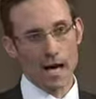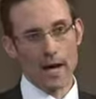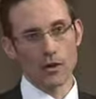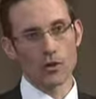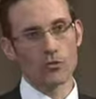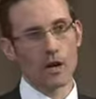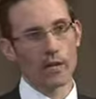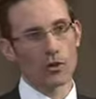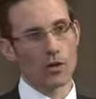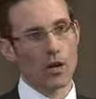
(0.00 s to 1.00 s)
Garner, who's
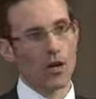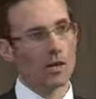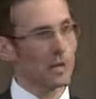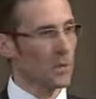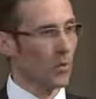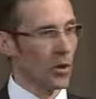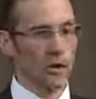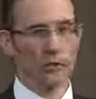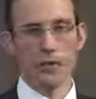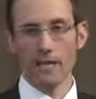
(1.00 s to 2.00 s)
running the trial, has been
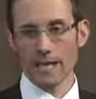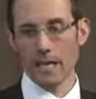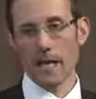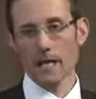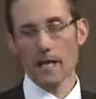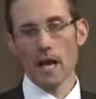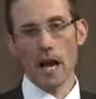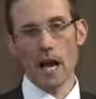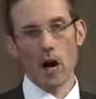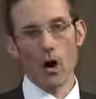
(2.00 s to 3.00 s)
working for a decade
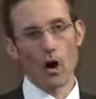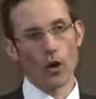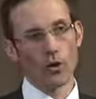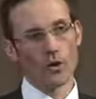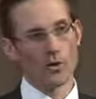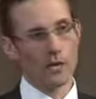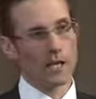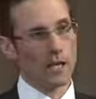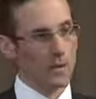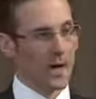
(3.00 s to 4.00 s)
on
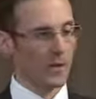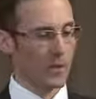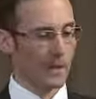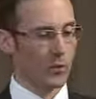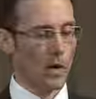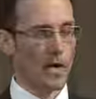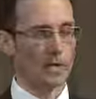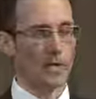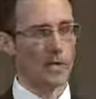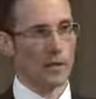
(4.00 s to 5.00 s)
thinking about the best way
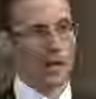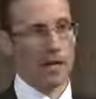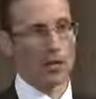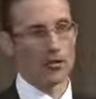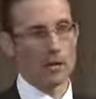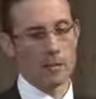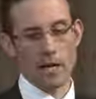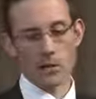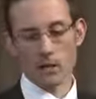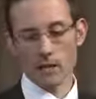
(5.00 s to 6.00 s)
of dealing with head injury
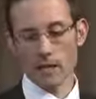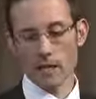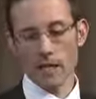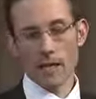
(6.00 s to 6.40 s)
patients.